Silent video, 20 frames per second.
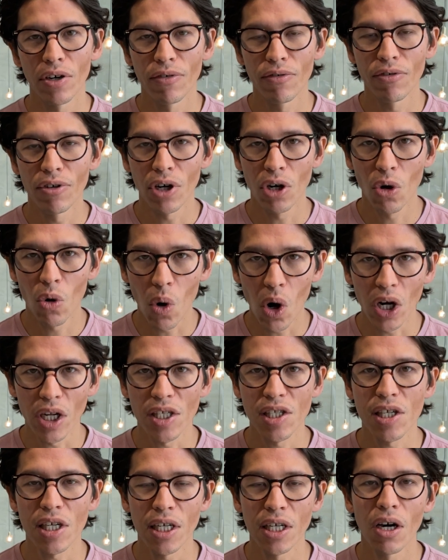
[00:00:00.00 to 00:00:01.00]
for
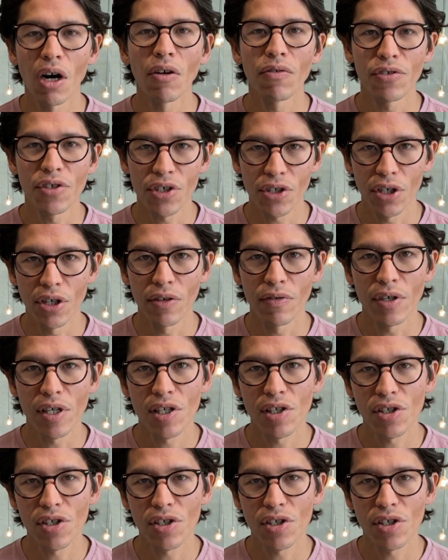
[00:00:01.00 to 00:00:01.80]
quality of service.